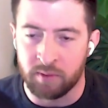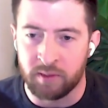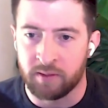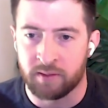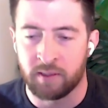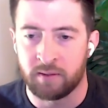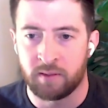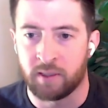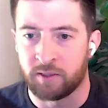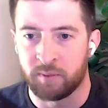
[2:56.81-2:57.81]
I mean, data
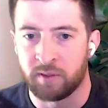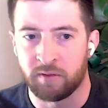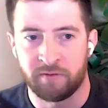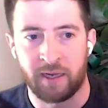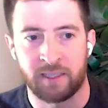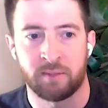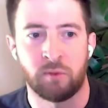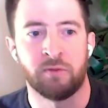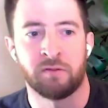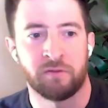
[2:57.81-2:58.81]
science has been a fast
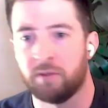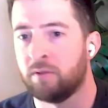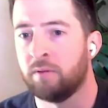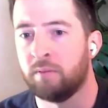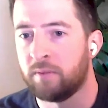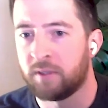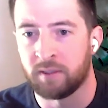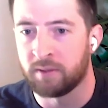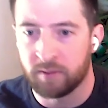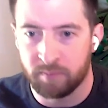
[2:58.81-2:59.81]
moving field
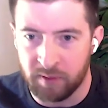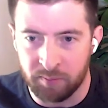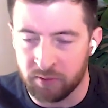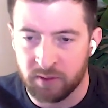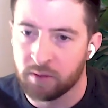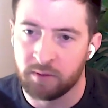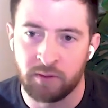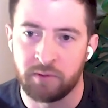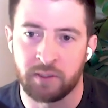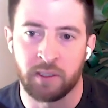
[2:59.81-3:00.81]
since people
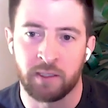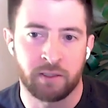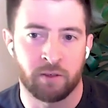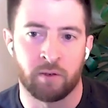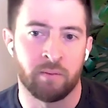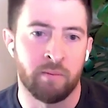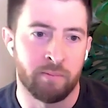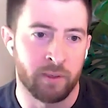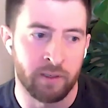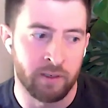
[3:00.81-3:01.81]
started using that term,
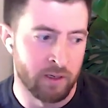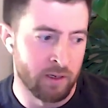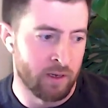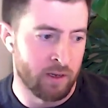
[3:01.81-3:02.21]
but